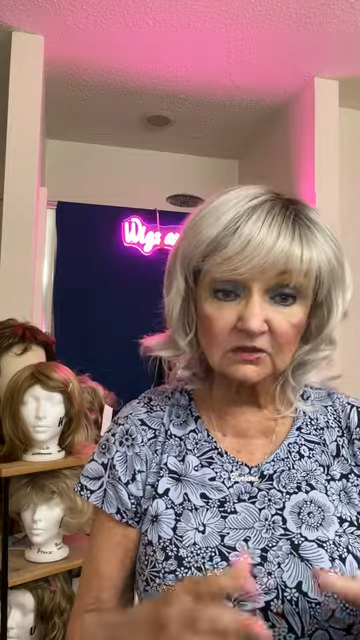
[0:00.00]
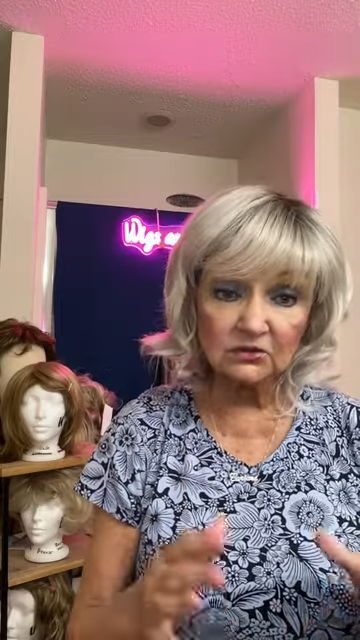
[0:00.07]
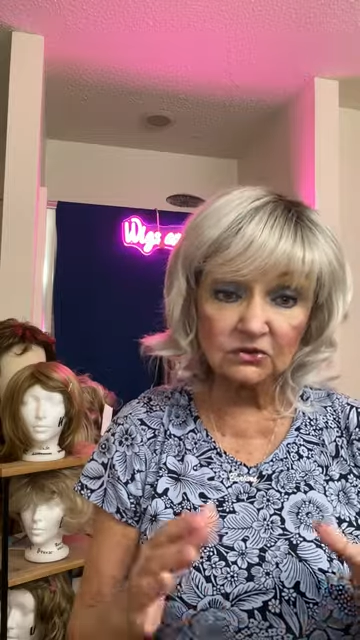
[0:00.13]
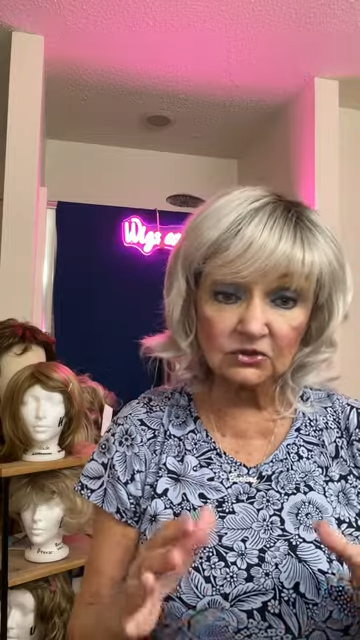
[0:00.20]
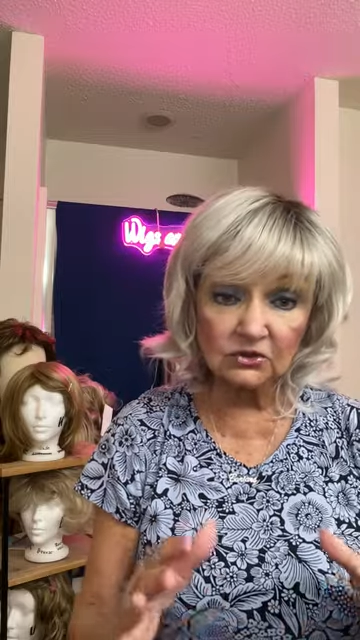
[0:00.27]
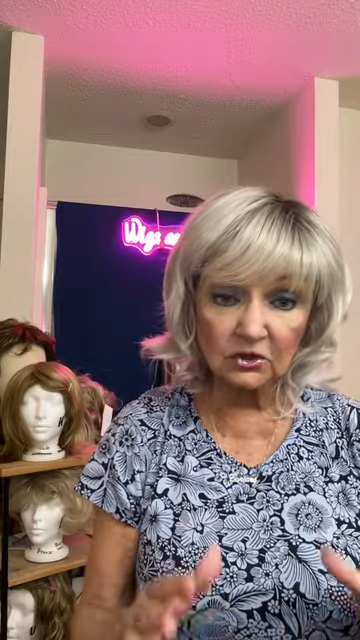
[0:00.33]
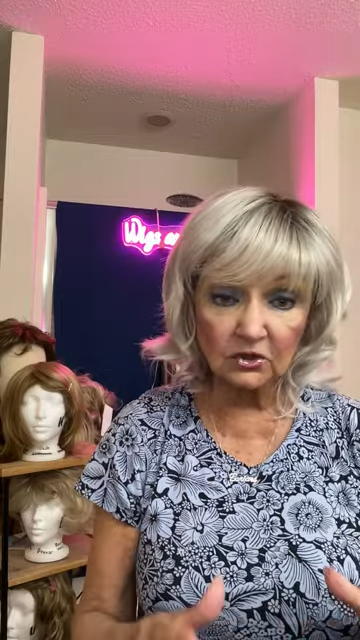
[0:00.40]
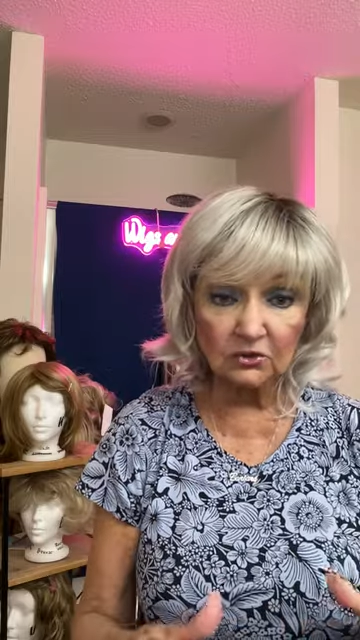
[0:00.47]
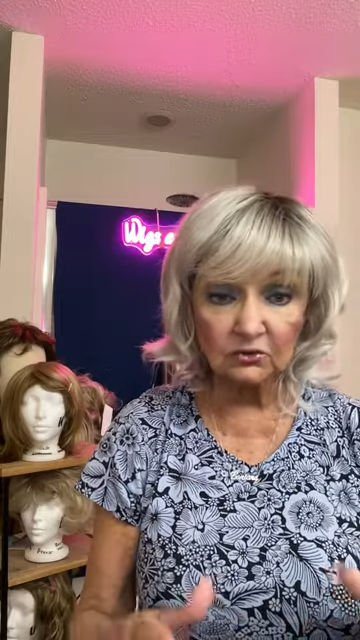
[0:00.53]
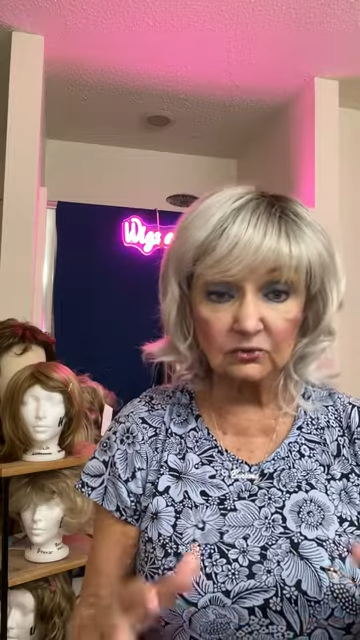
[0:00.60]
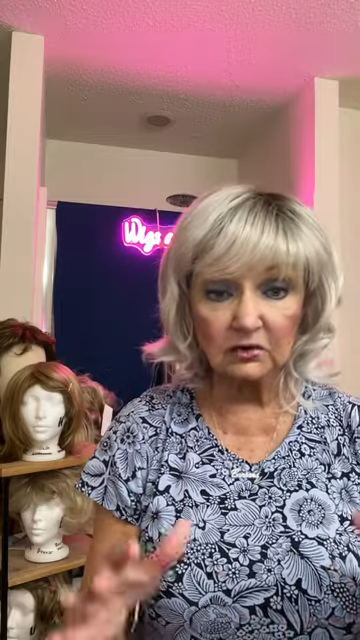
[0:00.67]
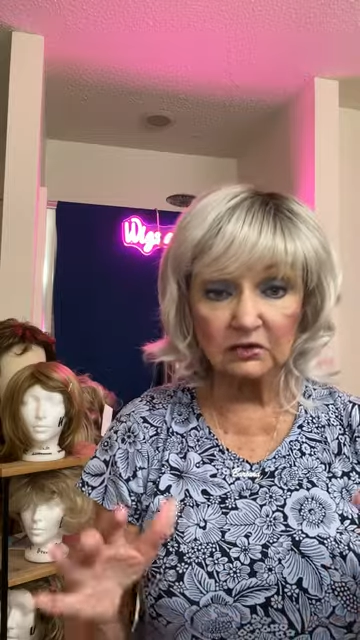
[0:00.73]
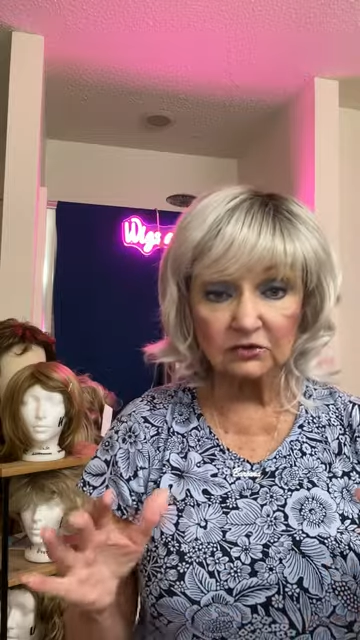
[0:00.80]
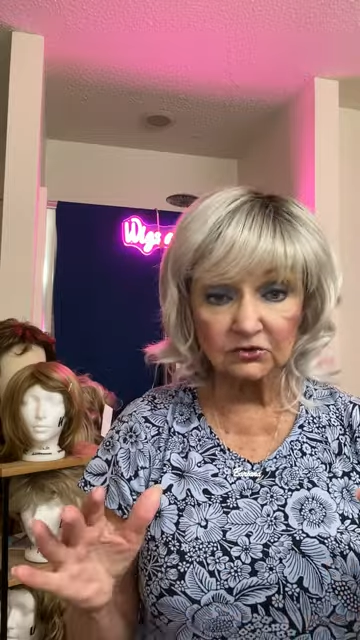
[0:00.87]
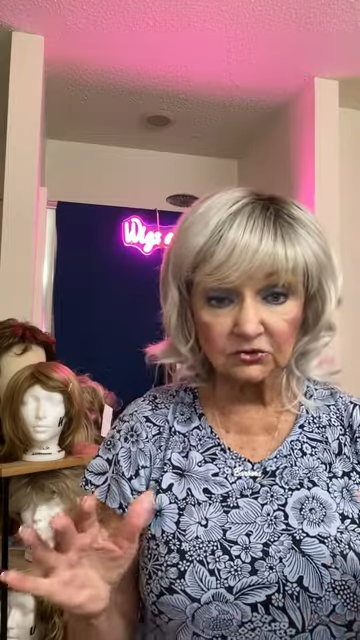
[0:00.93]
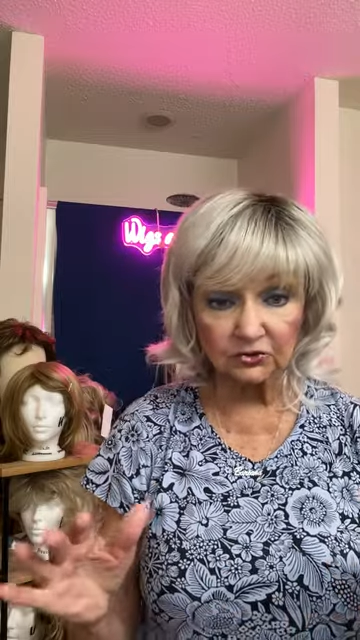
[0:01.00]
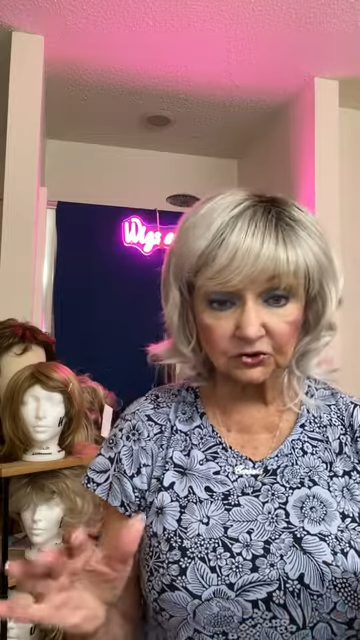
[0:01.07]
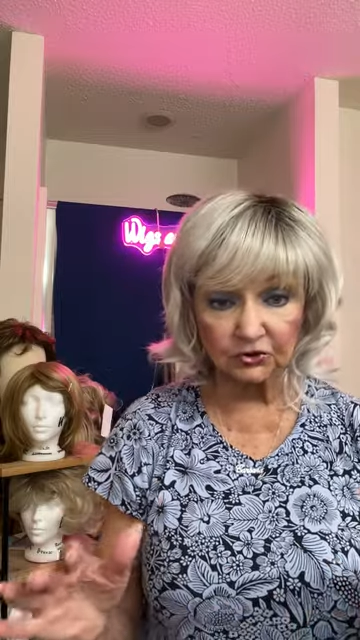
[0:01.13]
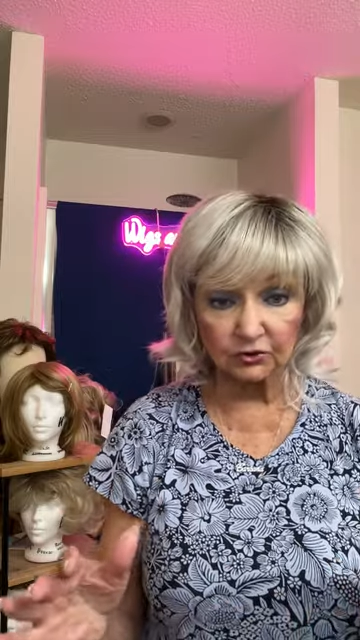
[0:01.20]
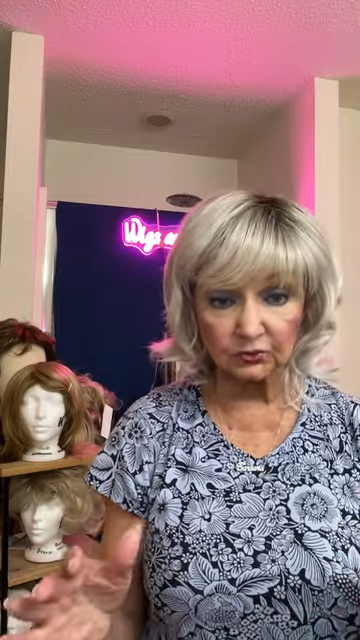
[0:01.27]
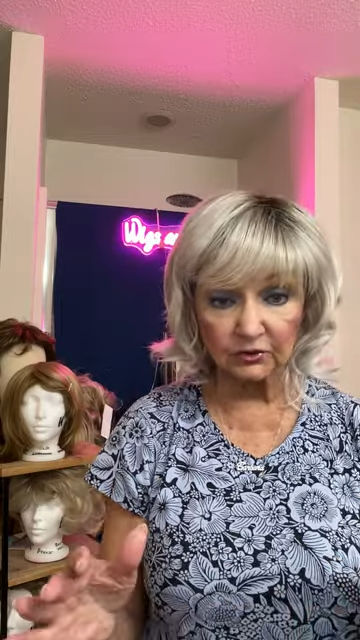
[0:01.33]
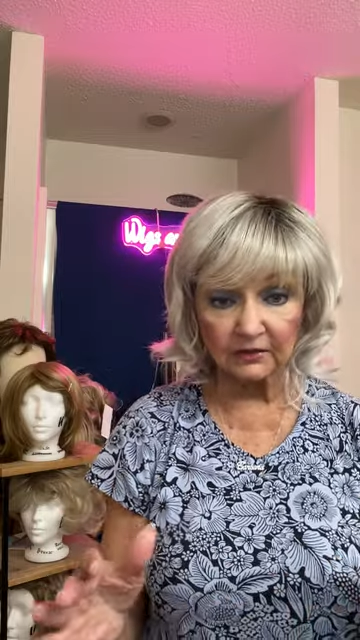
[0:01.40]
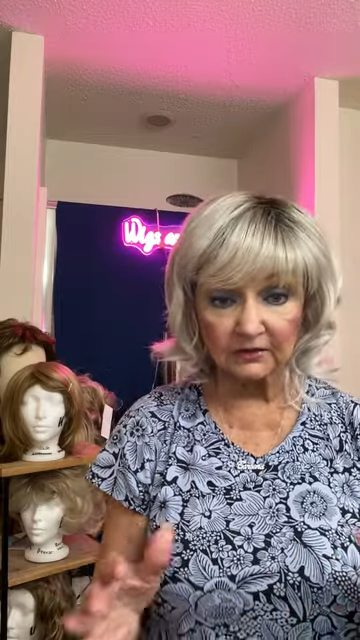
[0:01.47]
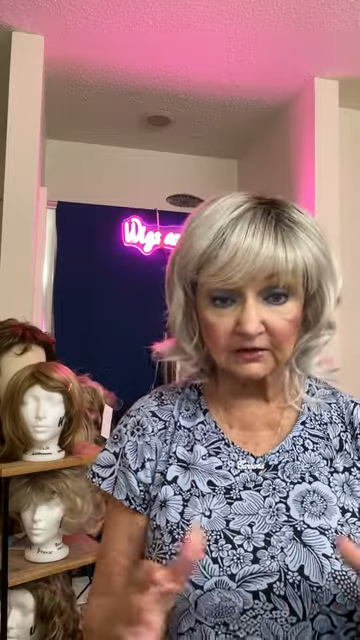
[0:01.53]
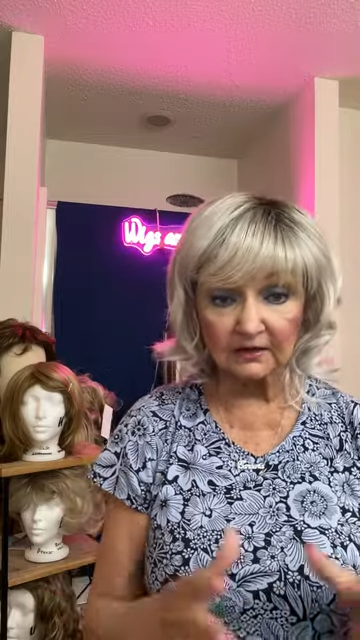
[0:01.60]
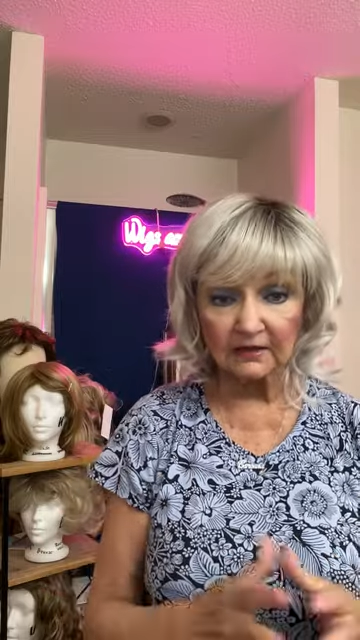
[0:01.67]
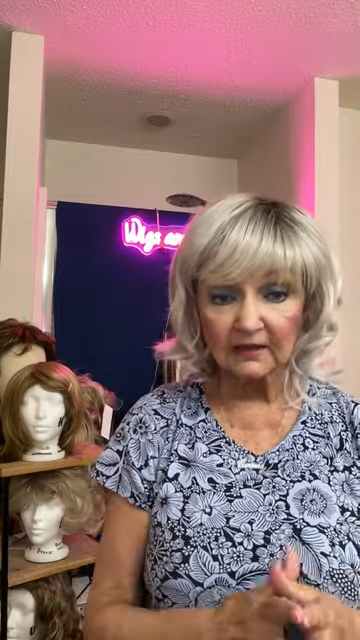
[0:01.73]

so short.